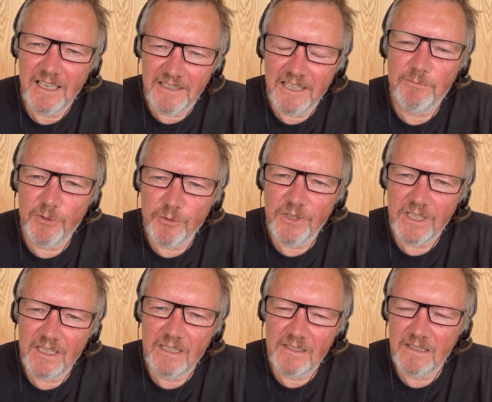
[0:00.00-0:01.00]
I think
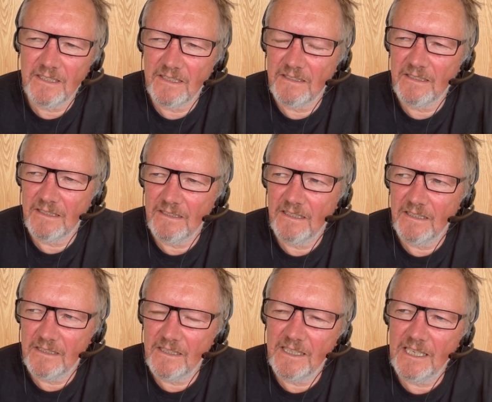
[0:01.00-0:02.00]
beauty is
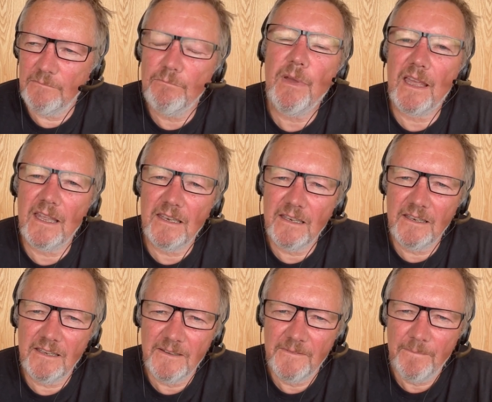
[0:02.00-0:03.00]
a deep
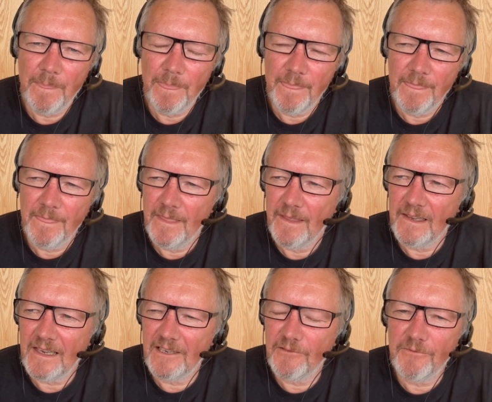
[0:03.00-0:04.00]
and
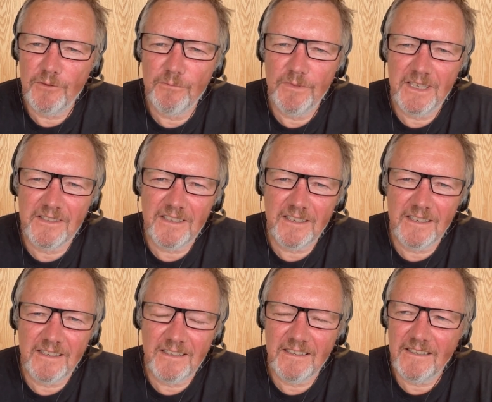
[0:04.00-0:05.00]
kind of
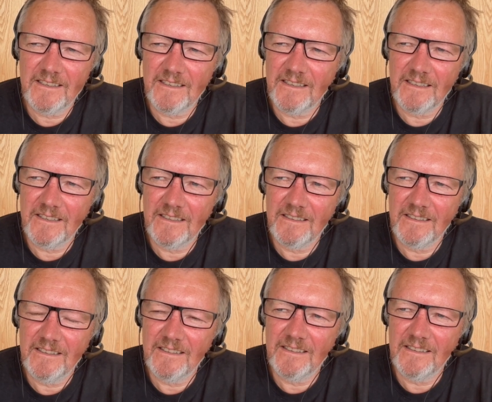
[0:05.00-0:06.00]
humanistic
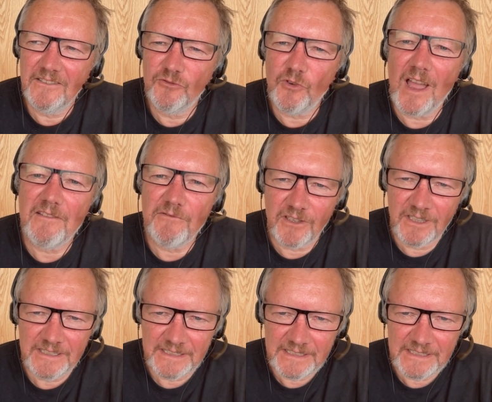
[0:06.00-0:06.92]
driver.